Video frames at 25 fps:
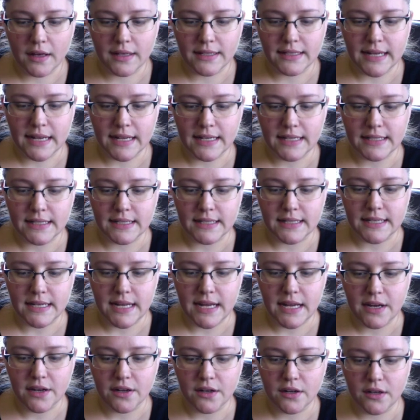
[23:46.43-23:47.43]
It says
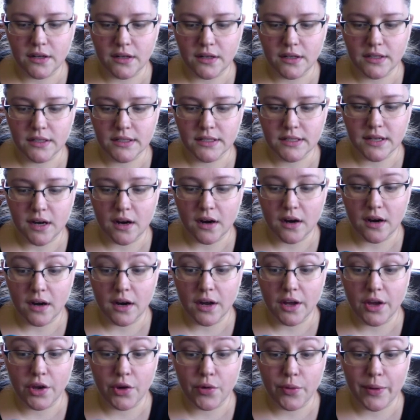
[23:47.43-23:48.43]
needles are
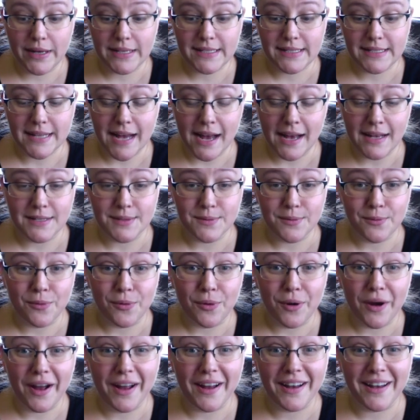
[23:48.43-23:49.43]
a US size
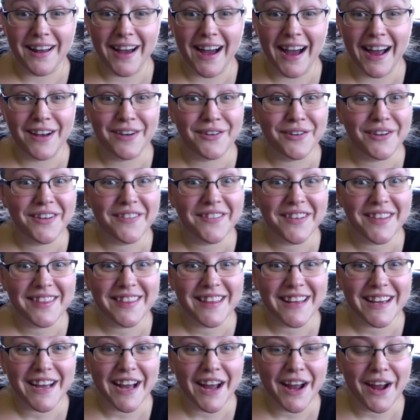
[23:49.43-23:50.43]
1. I don't even
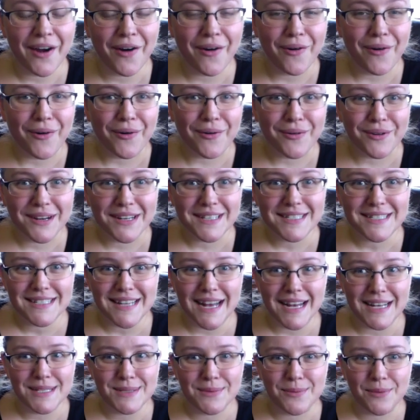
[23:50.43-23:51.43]
think I own a
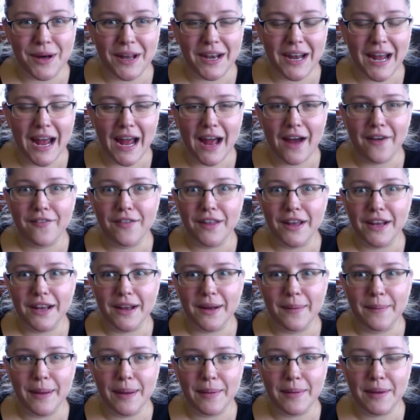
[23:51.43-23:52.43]
size 1. I have like
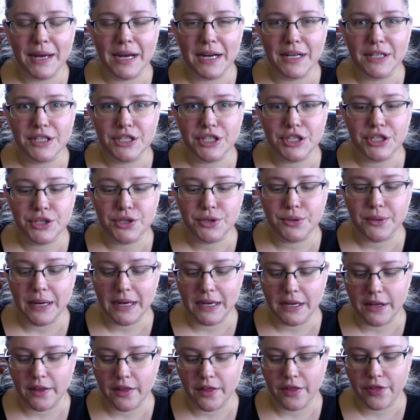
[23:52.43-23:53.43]
maybe a 2
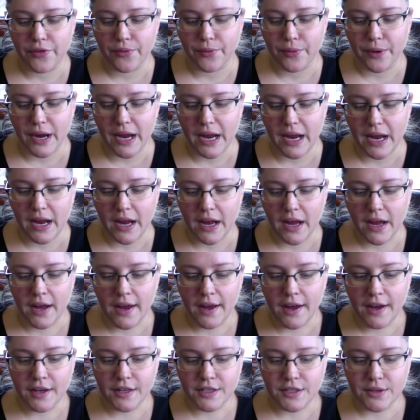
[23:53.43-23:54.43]
and a 3.
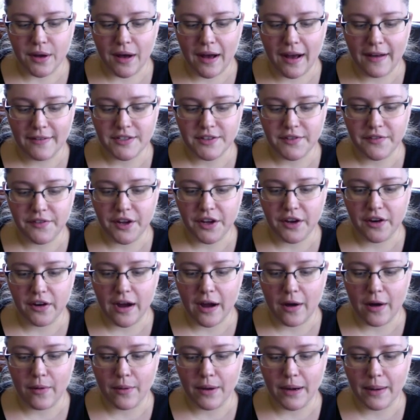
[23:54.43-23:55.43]
So I'll have to figure
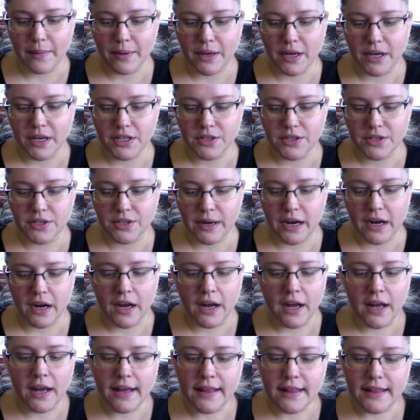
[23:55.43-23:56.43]
out what I'm going to do here.
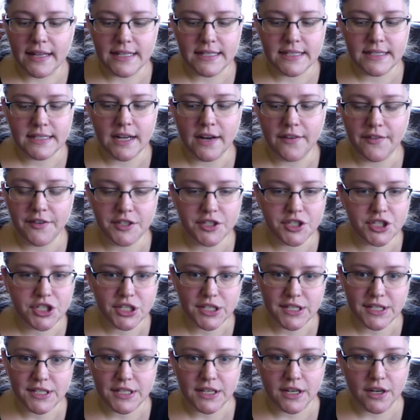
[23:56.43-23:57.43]
This stuff is
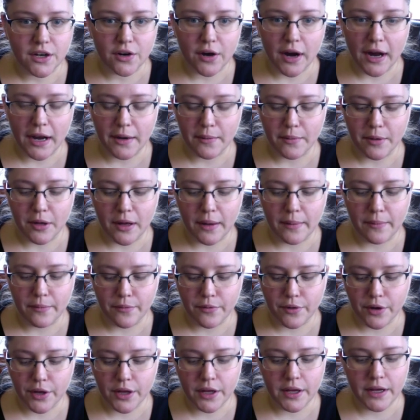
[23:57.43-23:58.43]
just incredible. I'm
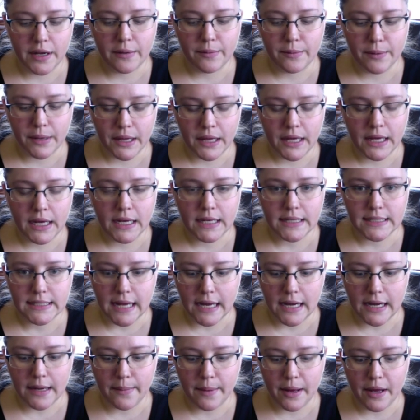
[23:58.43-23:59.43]
really, really
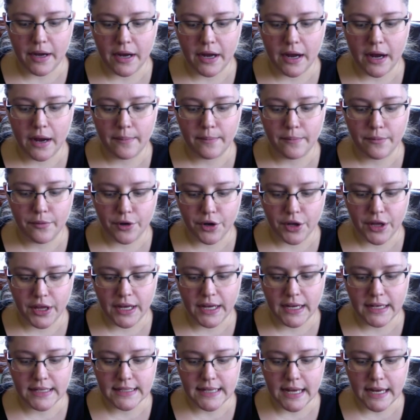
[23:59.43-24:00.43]
excited about it. I'm really
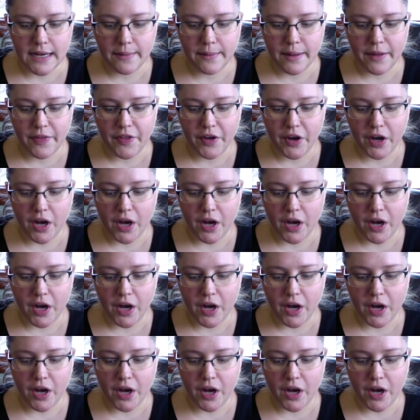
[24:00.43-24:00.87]
excited about the